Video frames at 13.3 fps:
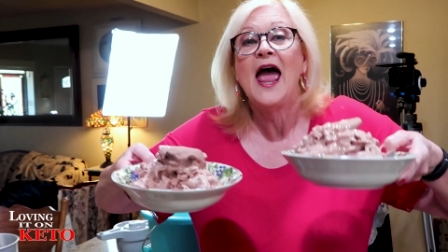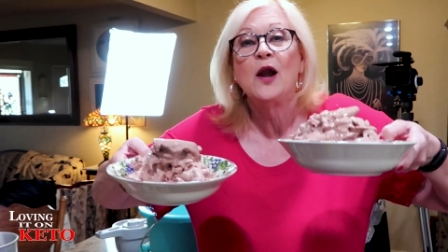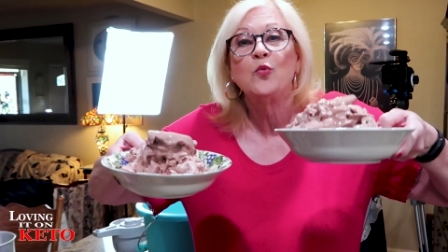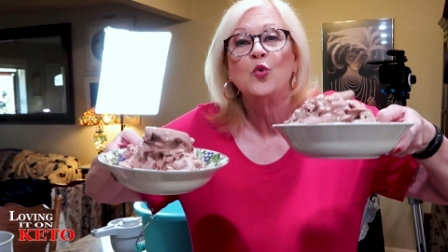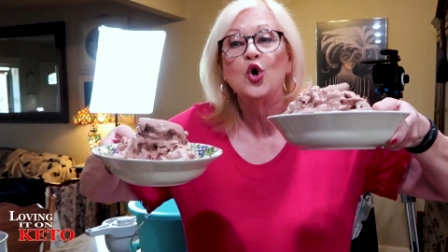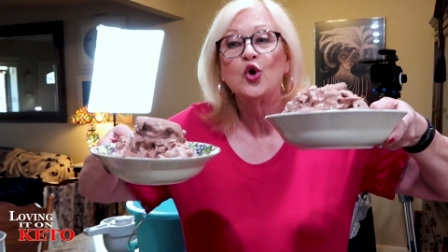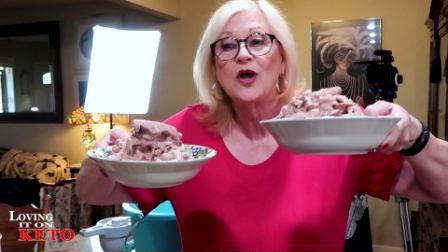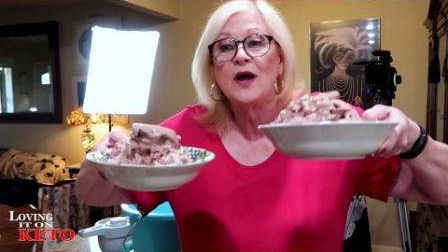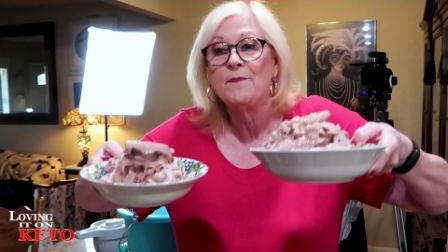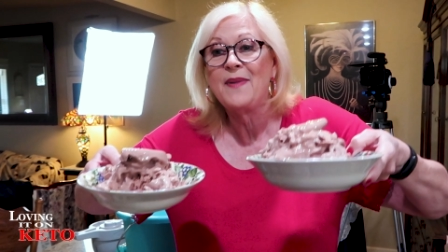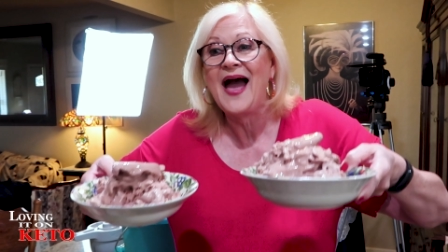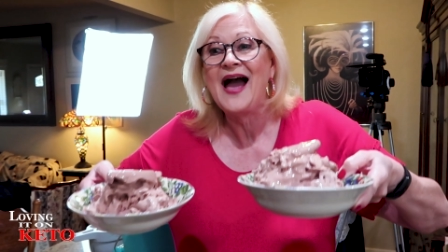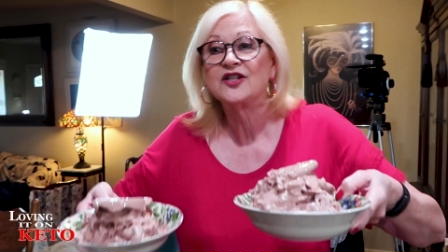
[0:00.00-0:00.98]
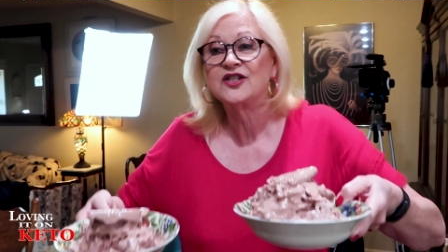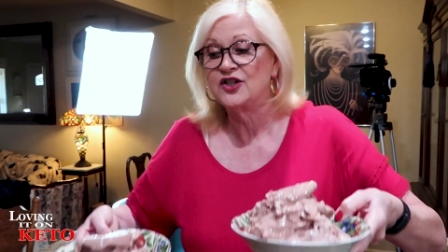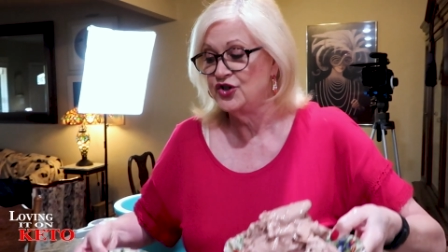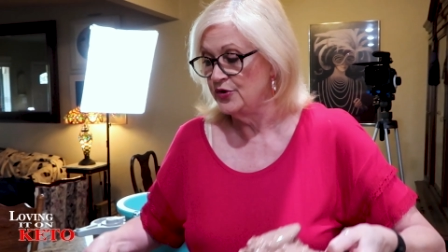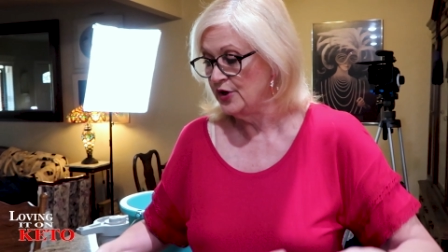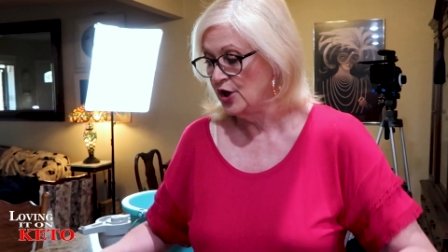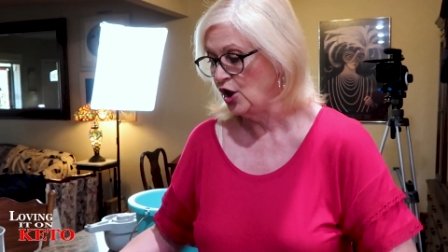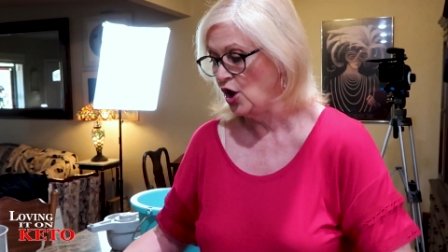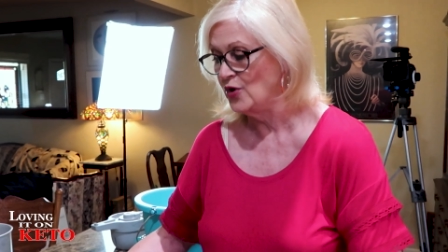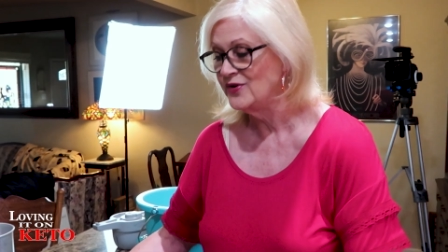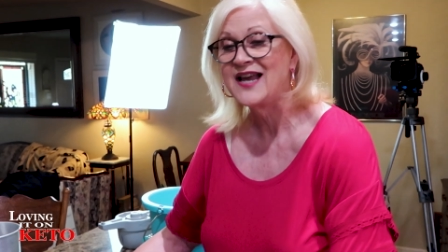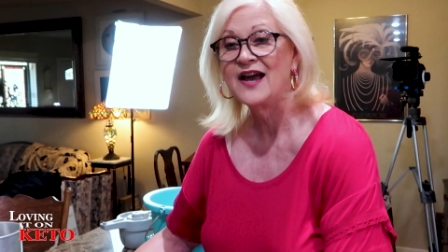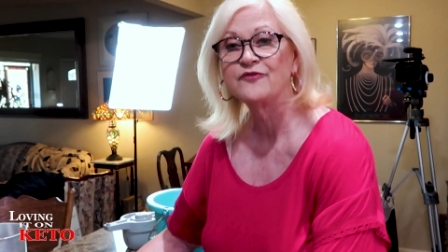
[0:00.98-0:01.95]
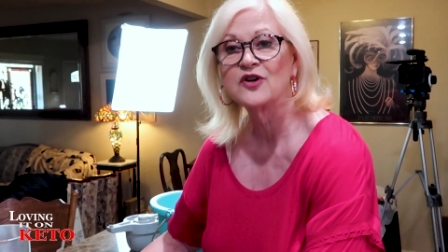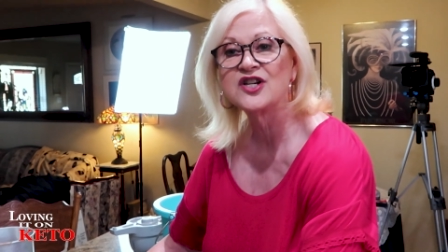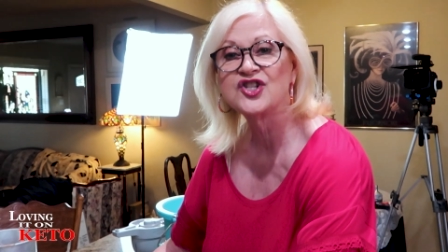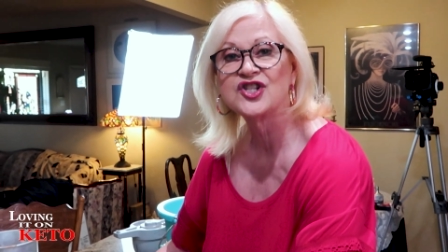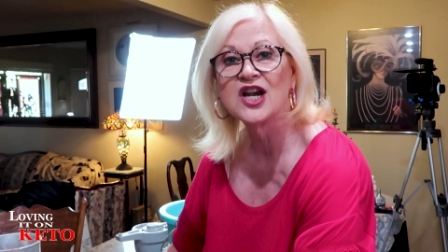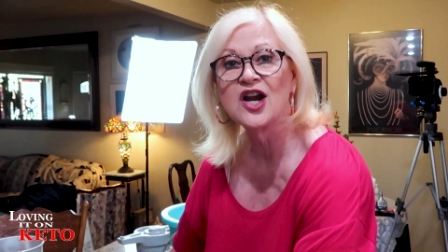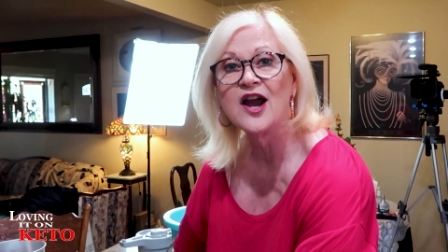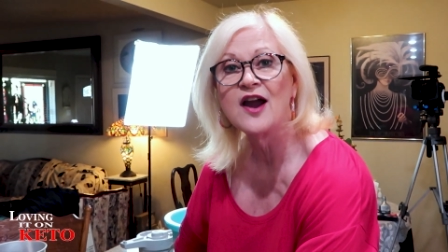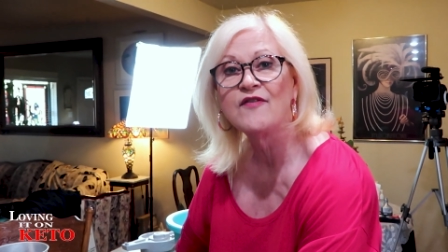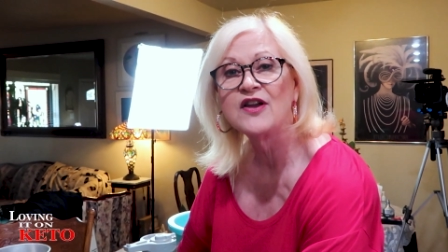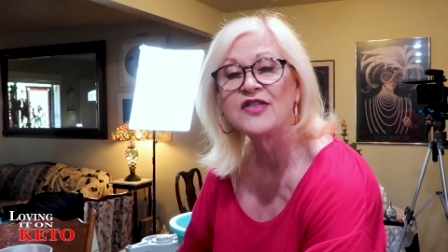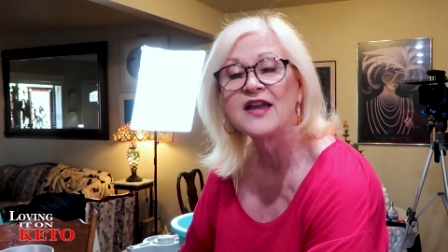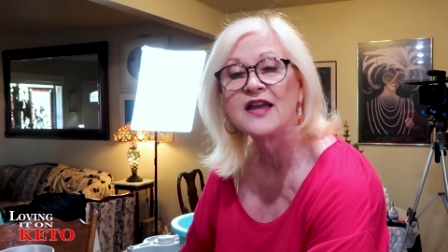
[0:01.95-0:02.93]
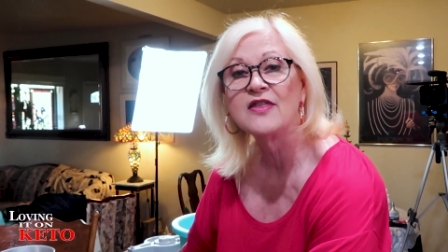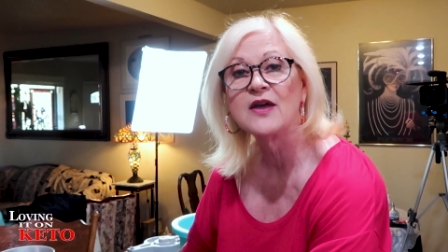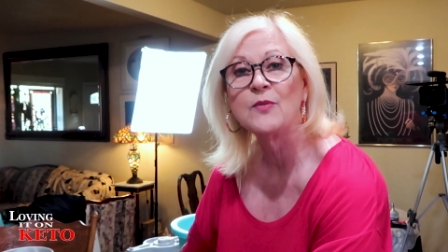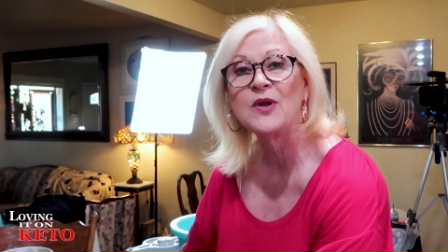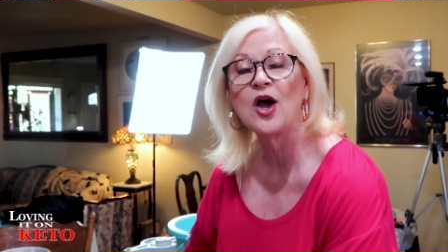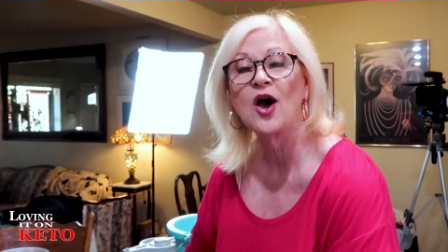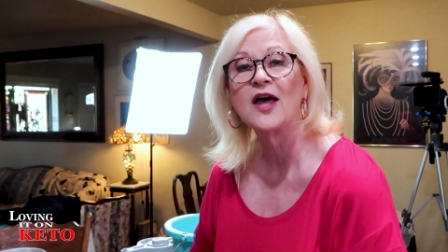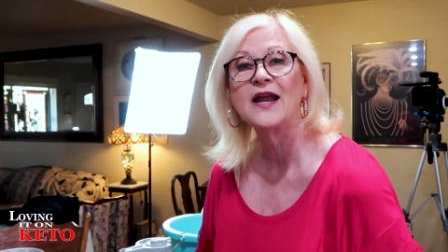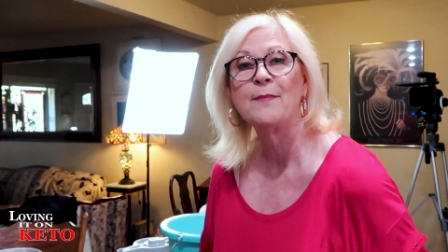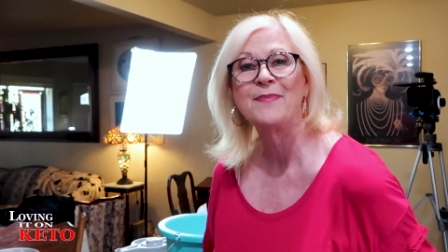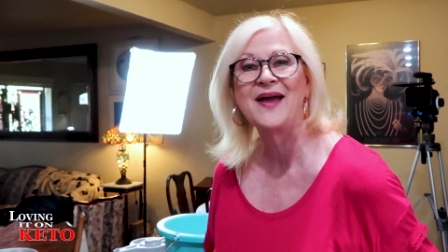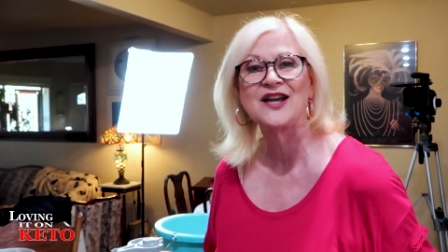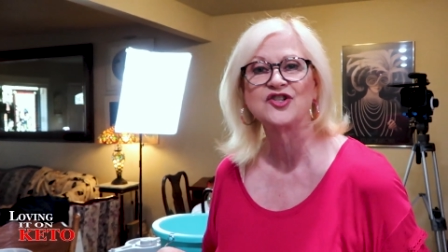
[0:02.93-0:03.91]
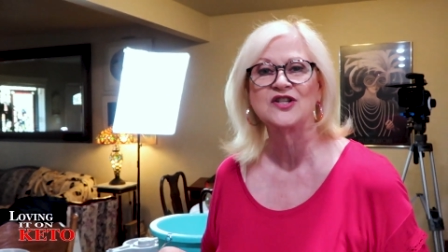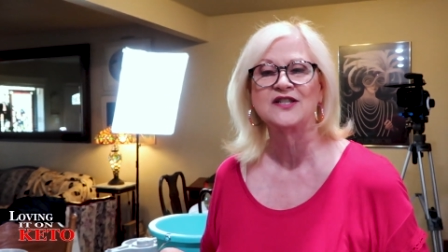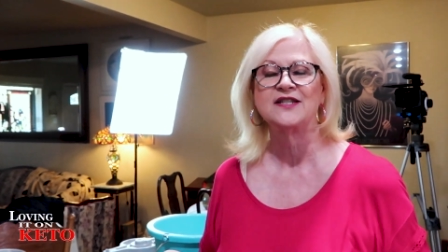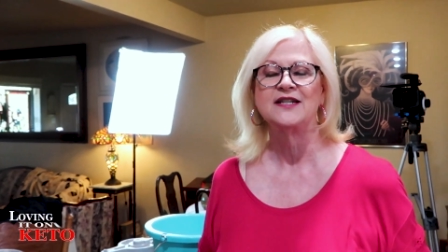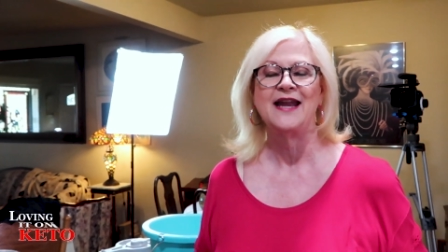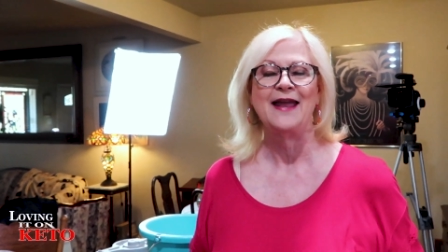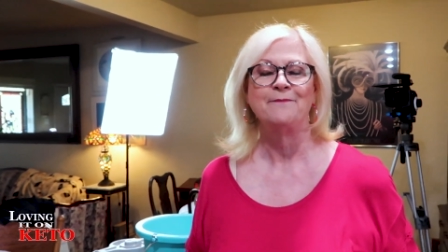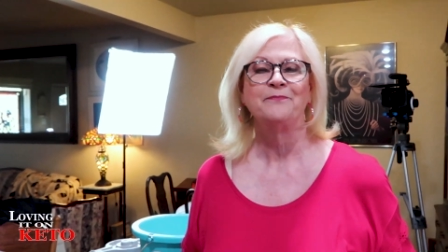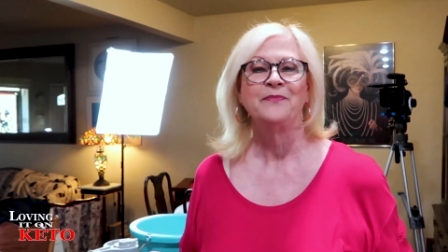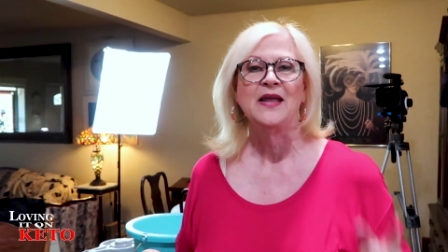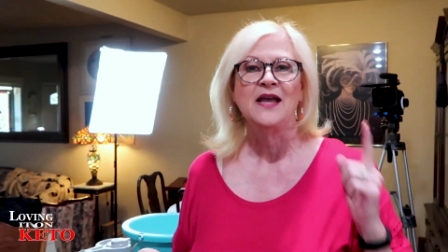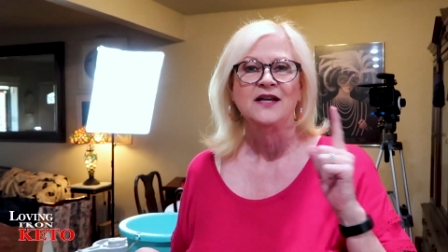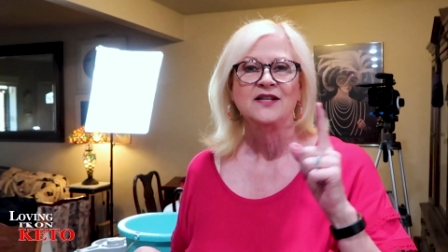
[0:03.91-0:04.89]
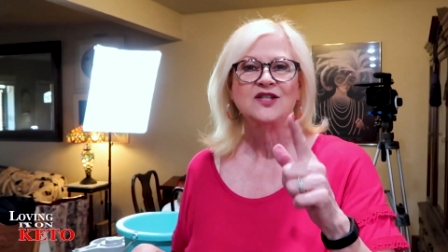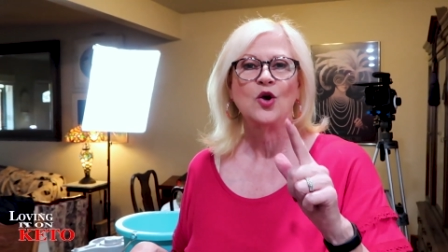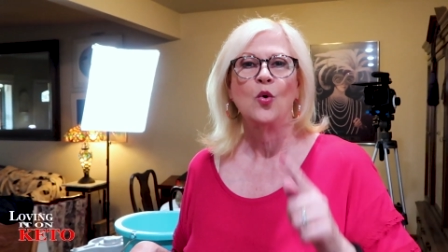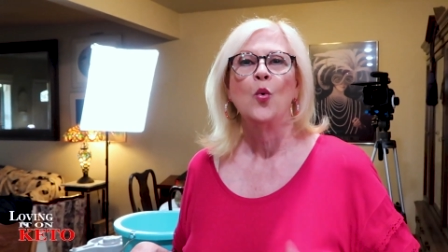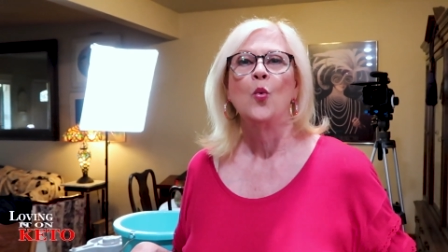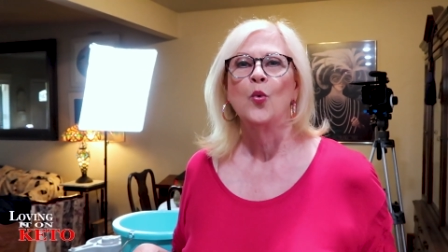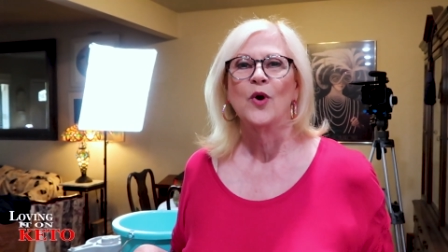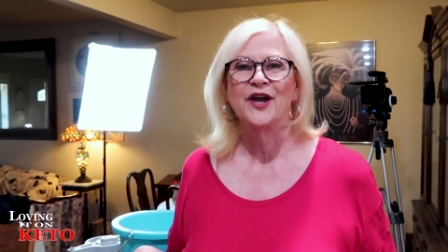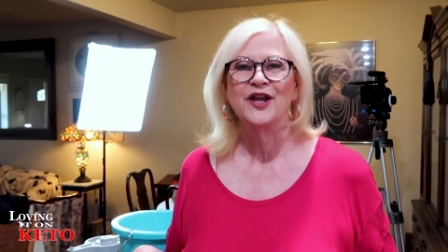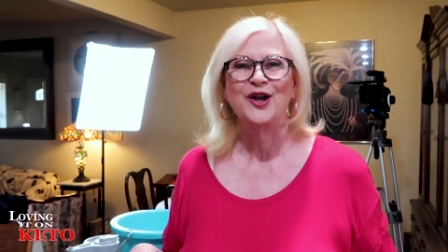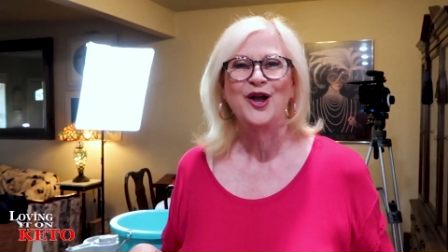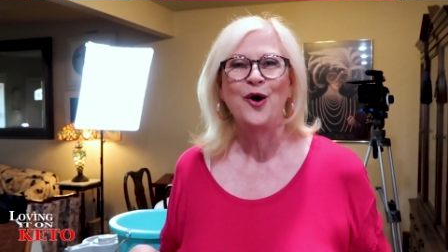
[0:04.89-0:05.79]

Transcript: and we'll come back to do the clothes after I share everything that we got at Bashas' today. So we're gonna